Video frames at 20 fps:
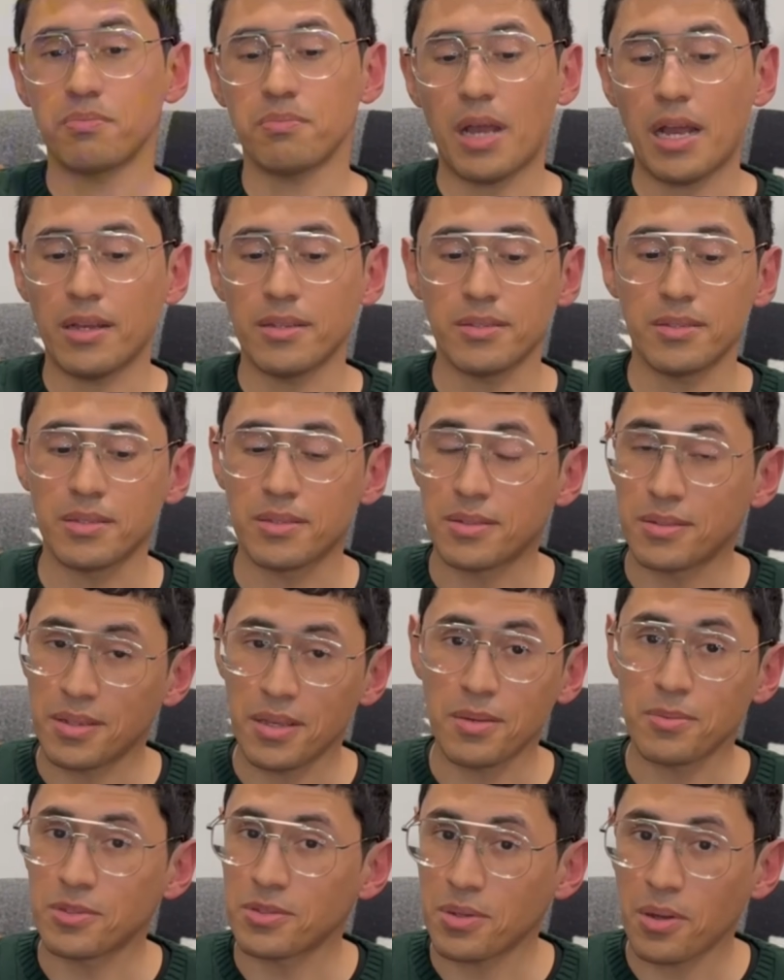as its
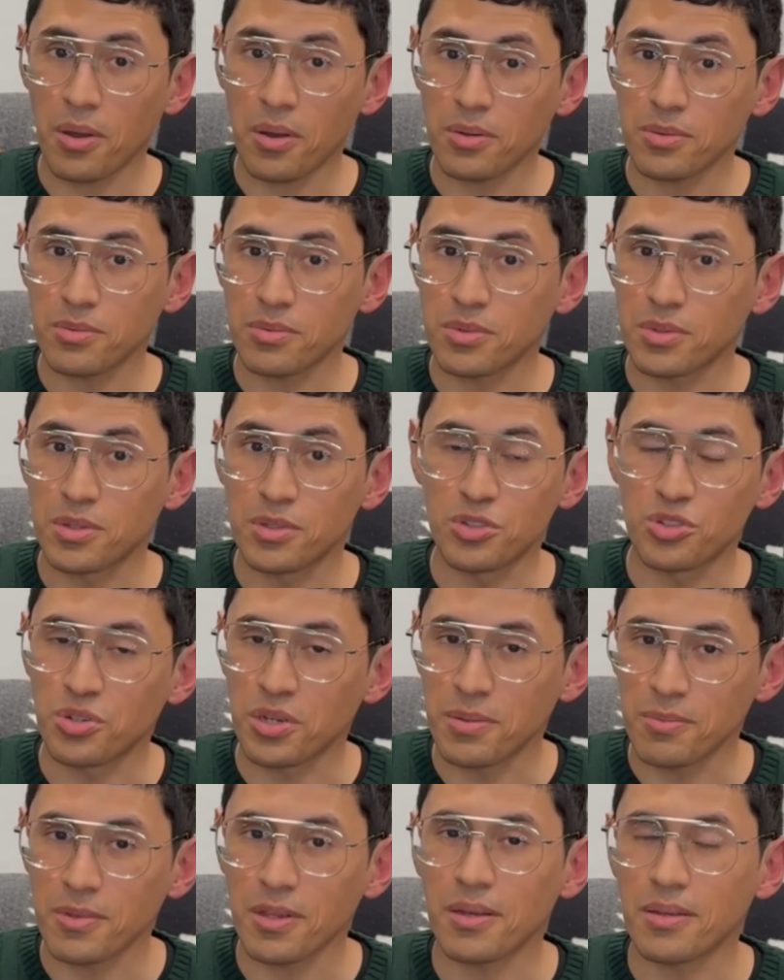name is called, the
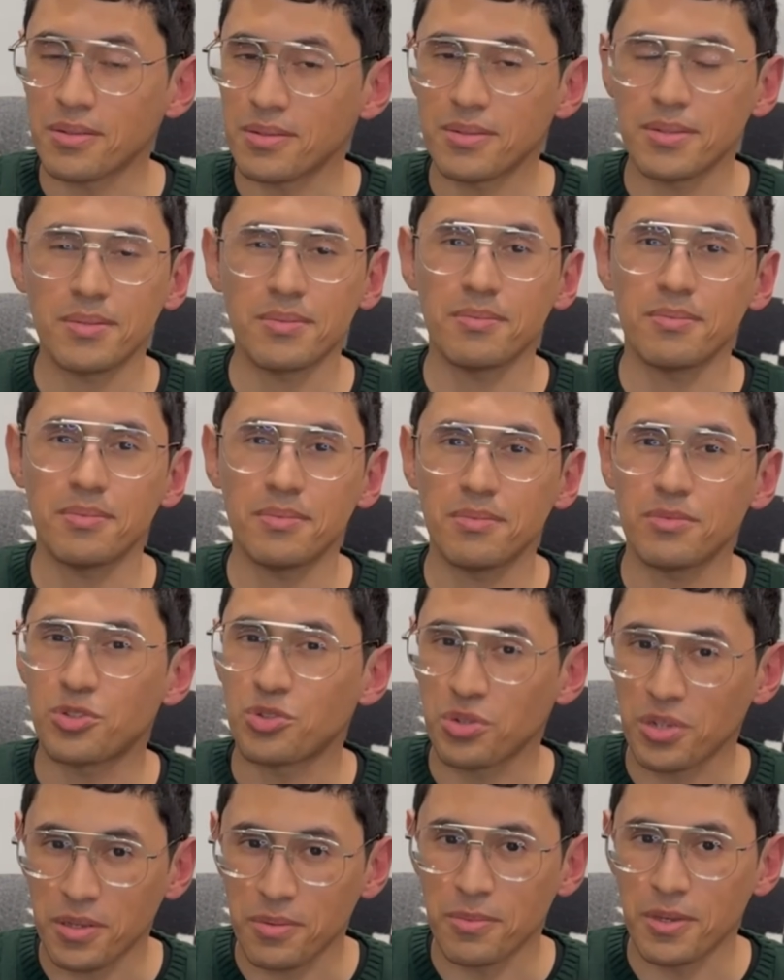dream lens,
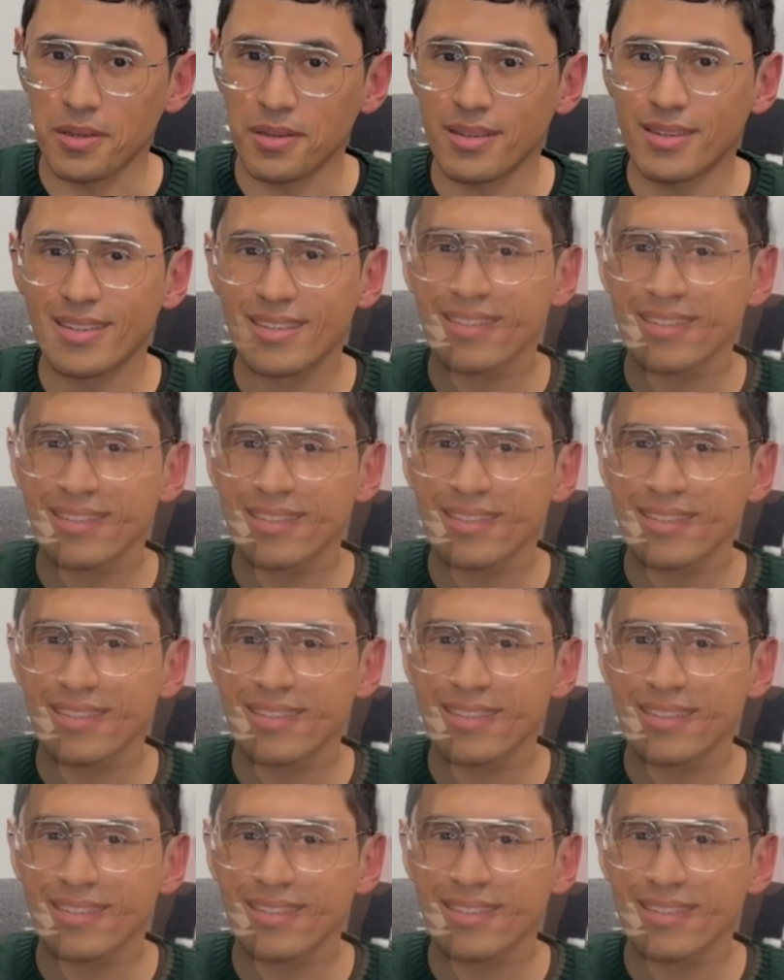dreamy.